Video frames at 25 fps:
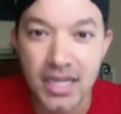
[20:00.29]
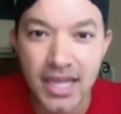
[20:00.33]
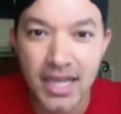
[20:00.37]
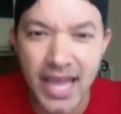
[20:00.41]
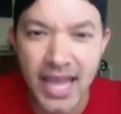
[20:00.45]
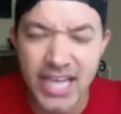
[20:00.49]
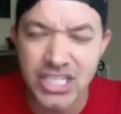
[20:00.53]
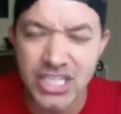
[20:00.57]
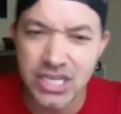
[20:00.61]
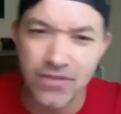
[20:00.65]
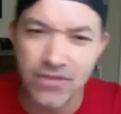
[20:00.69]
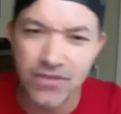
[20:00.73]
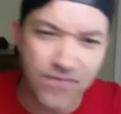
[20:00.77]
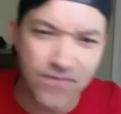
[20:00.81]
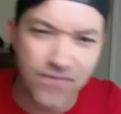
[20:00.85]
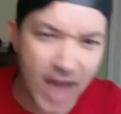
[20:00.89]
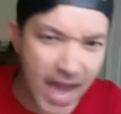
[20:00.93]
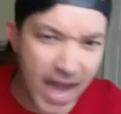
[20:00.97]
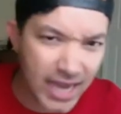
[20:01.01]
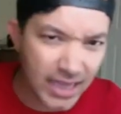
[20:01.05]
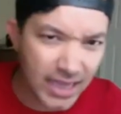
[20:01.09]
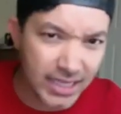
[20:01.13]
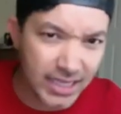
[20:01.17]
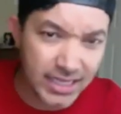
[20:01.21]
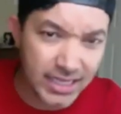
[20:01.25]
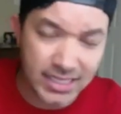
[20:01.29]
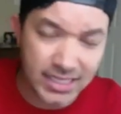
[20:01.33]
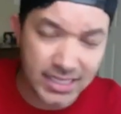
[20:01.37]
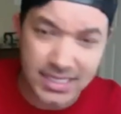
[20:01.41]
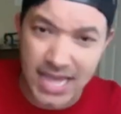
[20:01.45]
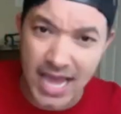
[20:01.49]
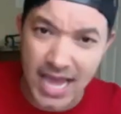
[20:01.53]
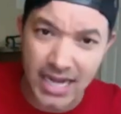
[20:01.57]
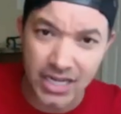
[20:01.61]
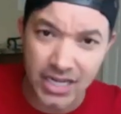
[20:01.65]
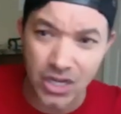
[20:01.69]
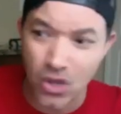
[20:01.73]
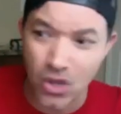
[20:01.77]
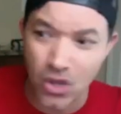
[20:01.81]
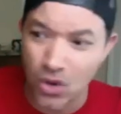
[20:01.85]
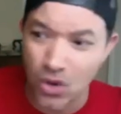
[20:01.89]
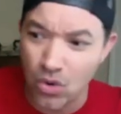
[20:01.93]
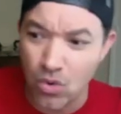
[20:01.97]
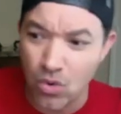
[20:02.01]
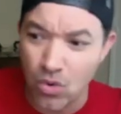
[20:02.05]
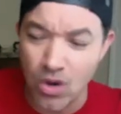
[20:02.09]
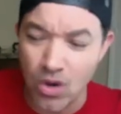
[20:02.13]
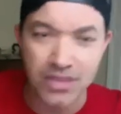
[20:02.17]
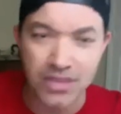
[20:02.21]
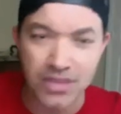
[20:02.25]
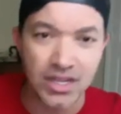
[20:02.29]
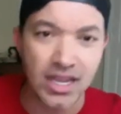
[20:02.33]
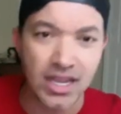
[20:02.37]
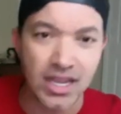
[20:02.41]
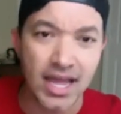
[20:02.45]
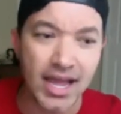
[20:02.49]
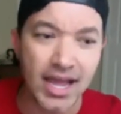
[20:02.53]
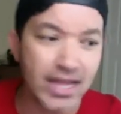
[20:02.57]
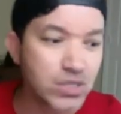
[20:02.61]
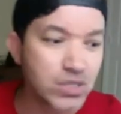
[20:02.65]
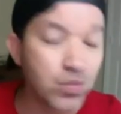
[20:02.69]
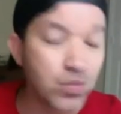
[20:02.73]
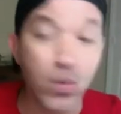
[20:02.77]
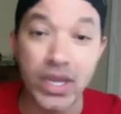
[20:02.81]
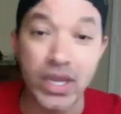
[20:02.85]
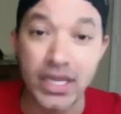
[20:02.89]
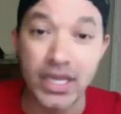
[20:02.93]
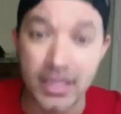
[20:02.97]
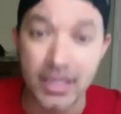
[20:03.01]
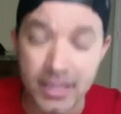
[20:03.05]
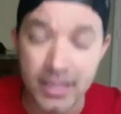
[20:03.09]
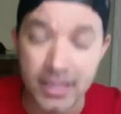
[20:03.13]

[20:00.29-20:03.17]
and she finally decided to go to work in the last week,